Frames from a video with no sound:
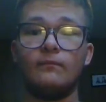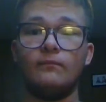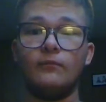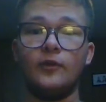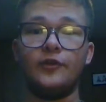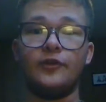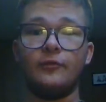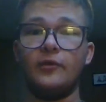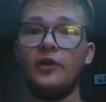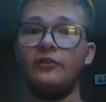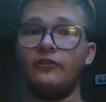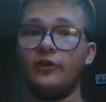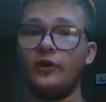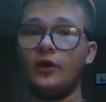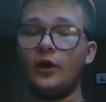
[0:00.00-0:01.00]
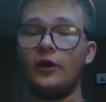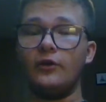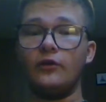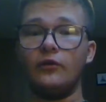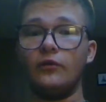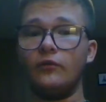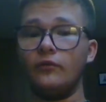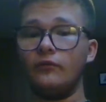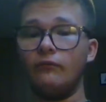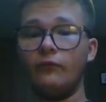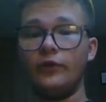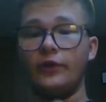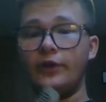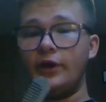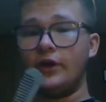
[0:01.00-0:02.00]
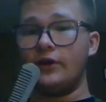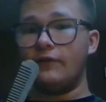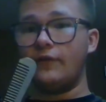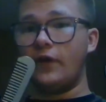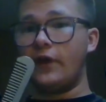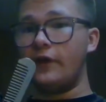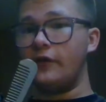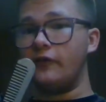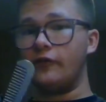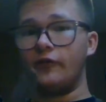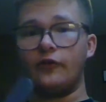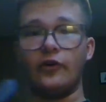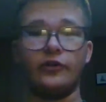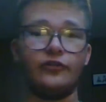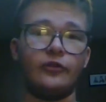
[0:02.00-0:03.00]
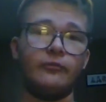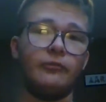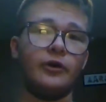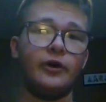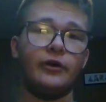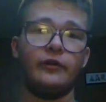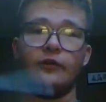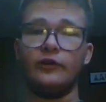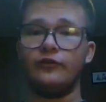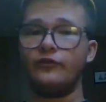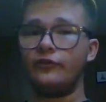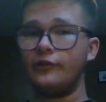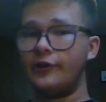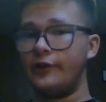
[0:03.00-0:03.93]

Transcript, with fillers: It's amazing. I don't really have any regrets on buying this.